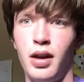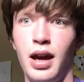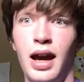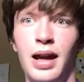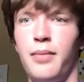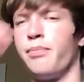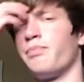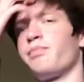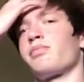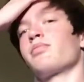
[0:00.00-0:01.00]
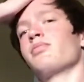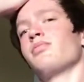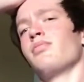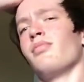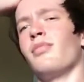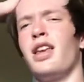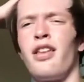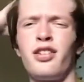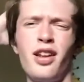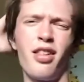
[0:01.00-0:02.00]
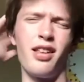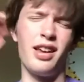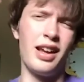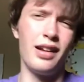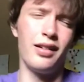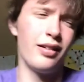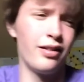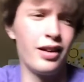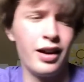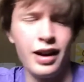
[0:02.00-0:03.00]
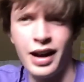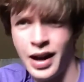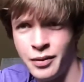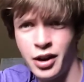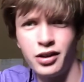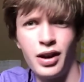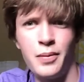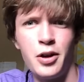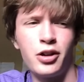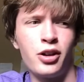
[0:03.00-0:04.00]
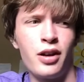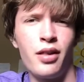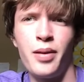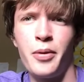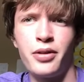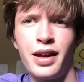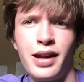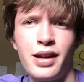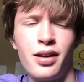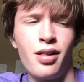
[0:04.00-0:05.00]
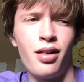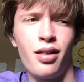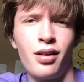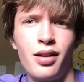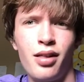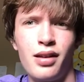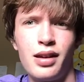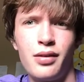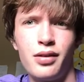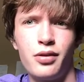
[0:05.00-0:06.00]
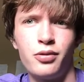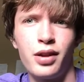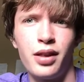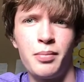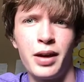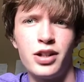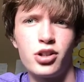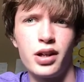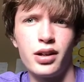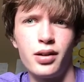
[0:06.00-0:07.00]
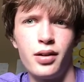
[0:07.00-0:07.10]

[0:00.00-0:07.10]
And it's just, I'm not crazy about that inconsistency within my drink.